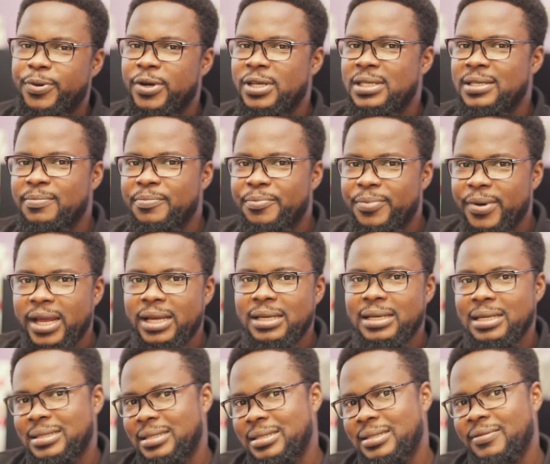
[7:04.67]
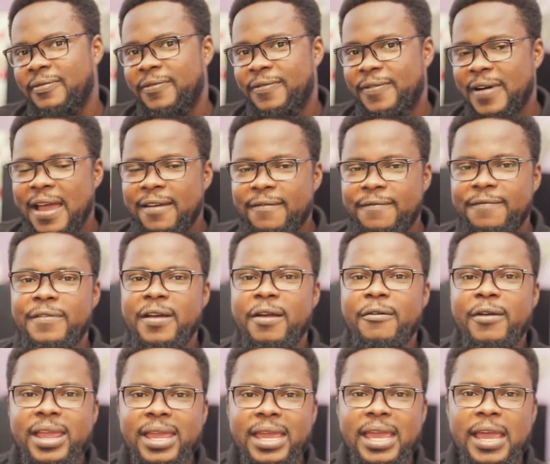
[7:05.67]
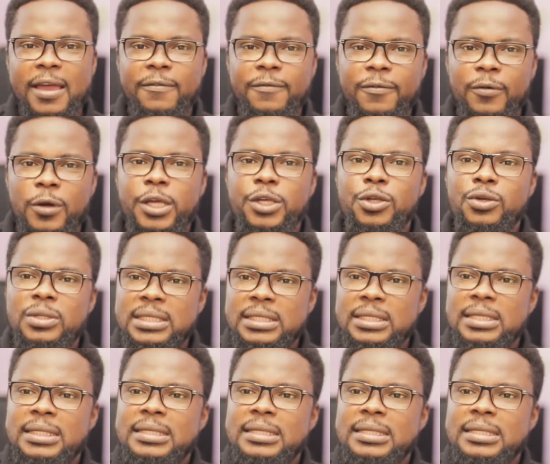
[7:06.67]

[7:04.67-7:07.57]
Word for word: Prison Break, the season 5 very carefully, you see